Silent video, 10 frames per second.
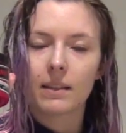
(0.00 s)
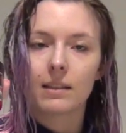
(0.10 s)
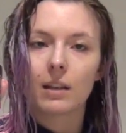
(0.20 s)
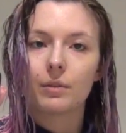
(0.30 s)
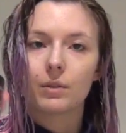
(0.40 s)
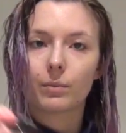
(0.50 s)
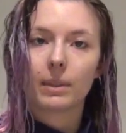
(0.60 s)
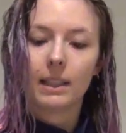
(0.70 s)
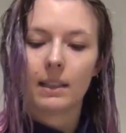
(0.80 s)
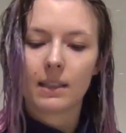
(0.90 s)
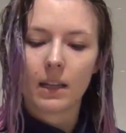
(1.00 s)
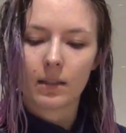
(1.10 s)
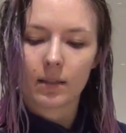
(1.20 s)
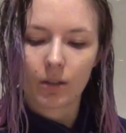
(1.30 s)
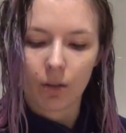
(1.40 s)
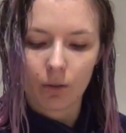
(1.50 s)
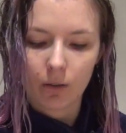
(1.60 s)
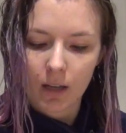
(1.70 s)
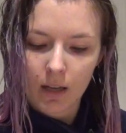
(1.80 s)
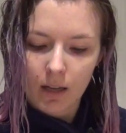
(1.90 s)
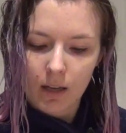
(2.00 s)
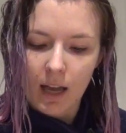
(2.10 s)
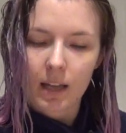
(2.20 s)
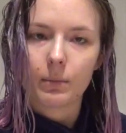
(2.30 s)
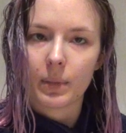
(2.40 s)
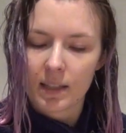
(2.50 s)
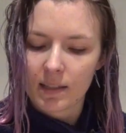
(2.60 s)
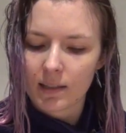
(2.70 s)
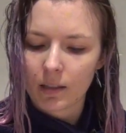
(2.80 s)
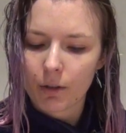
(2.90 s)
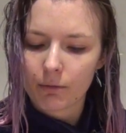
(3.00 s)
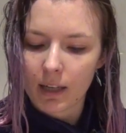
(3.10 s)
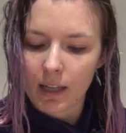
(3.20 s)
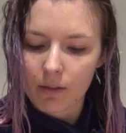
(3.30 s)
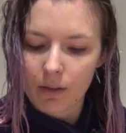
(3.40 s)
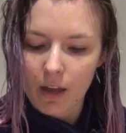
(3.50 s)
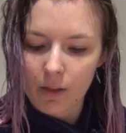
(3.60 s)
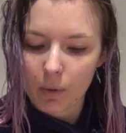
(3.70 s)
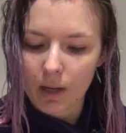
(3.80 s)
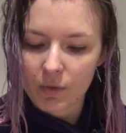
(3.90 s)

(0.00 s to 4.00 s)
This stuff is really intense, so, and but this is a lot runnier than the other one.